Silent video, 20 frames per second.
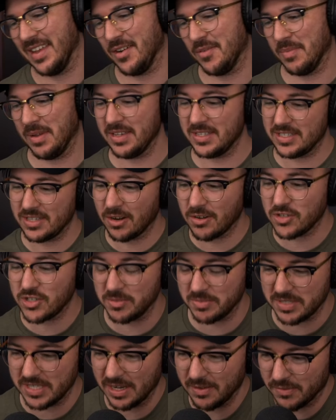that'll make
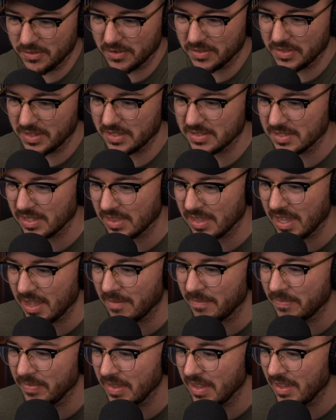Starship safer and things like
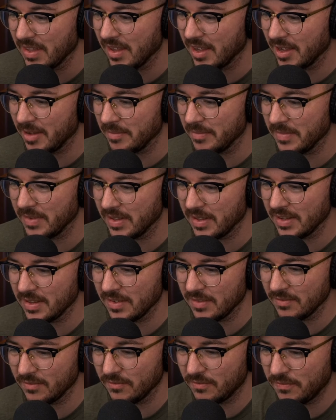that.
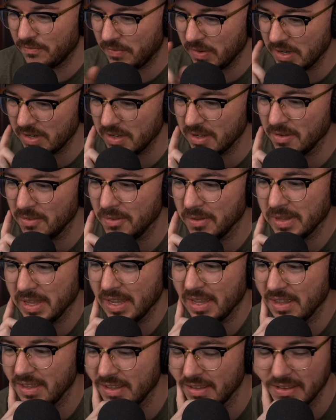Fun to go look
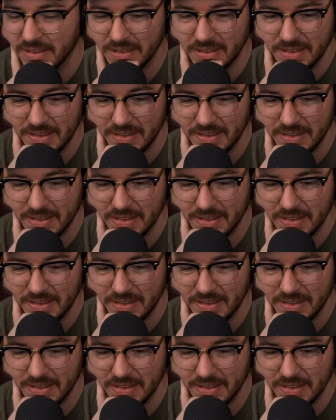at.